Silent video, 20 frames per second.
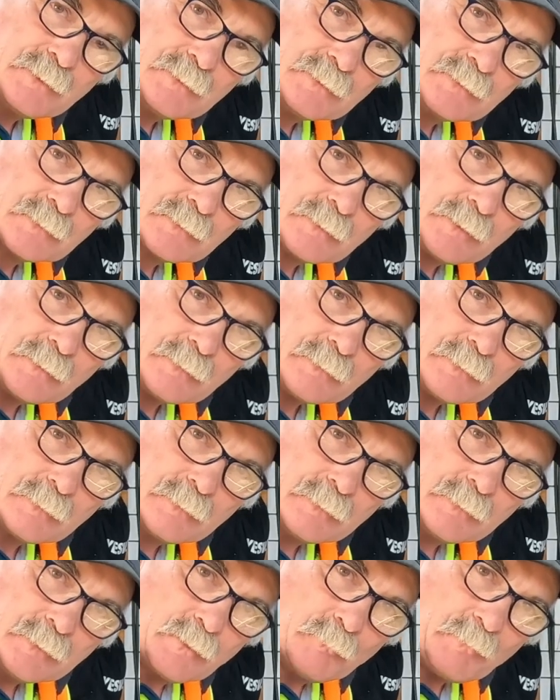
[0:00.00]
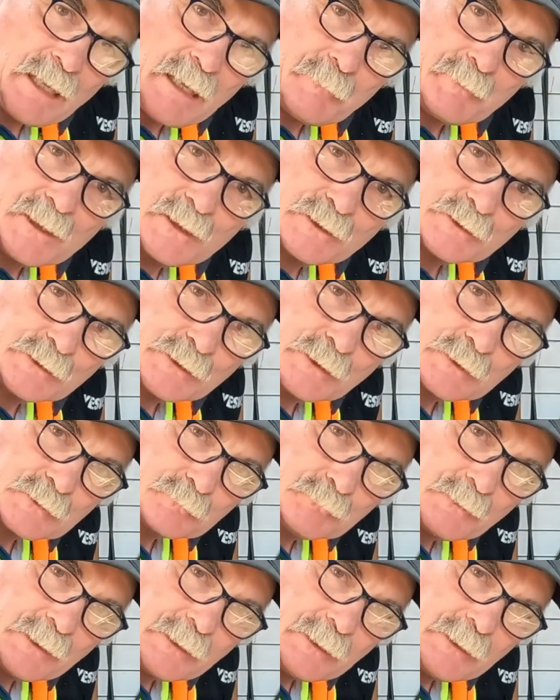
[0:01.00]
don't you think? Or maybe it's
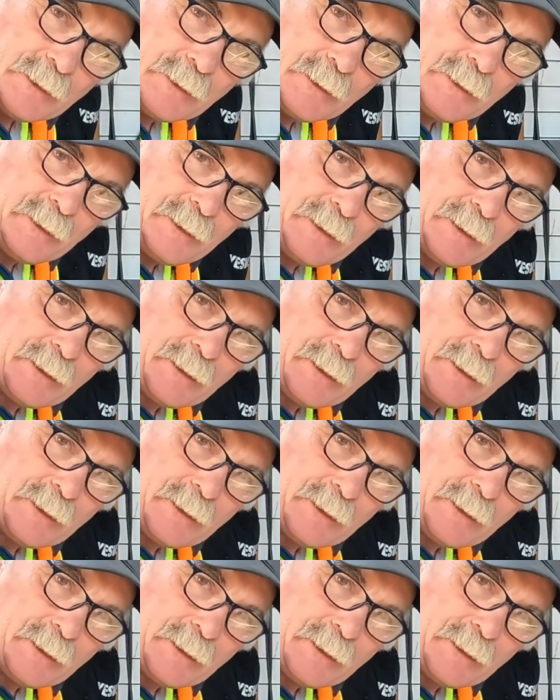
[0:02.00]
just me.